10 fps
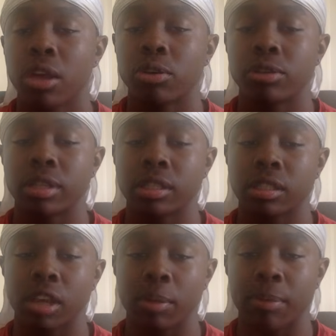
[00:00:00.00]
you just
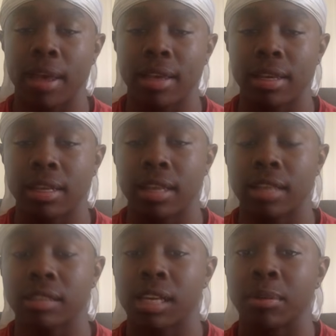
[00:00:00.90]
suck back in that
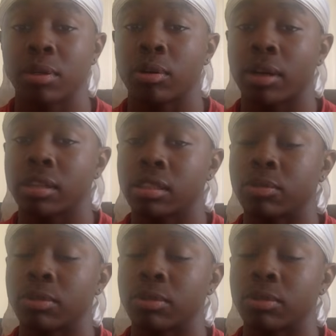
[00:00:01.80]
same direction